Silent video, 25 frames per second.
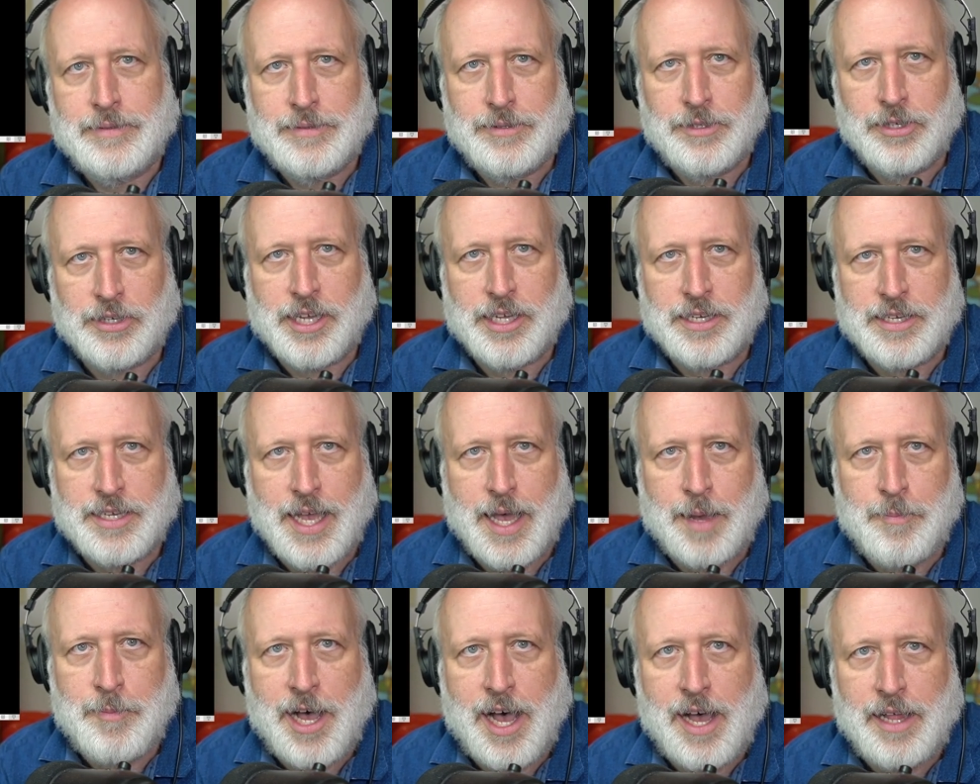Look at
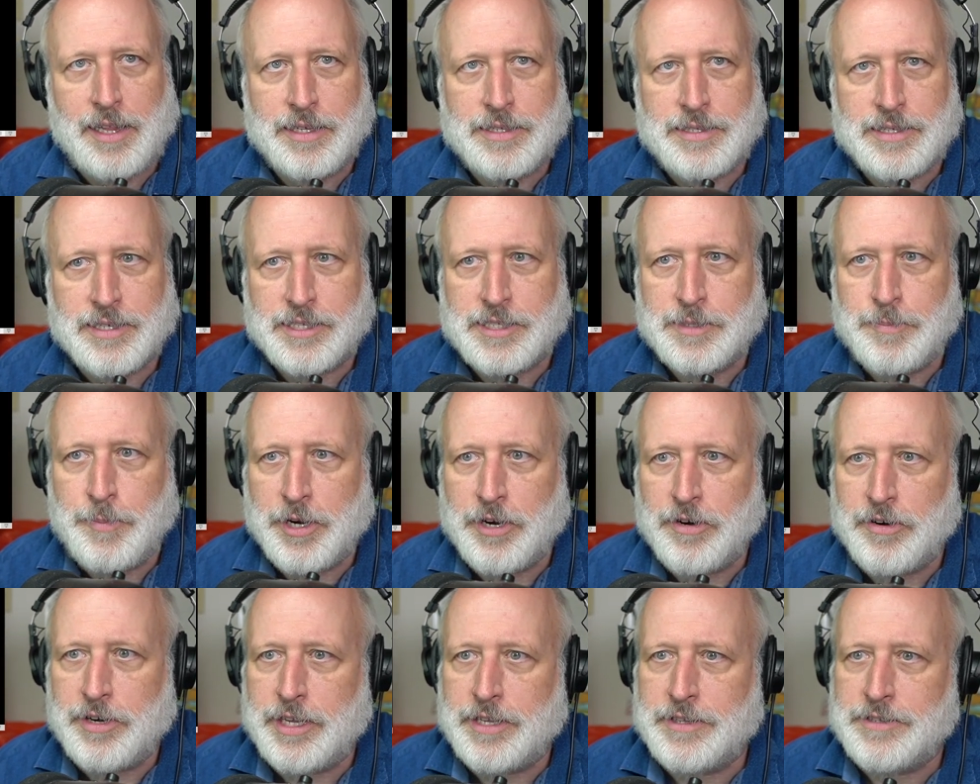Tom Holland's
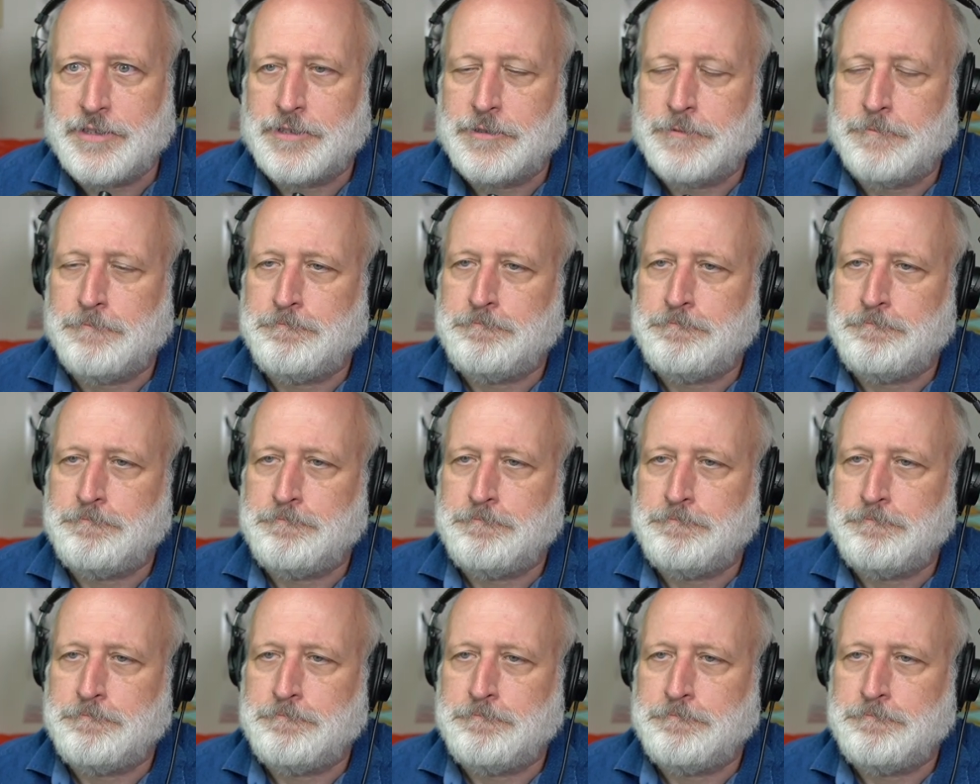experience.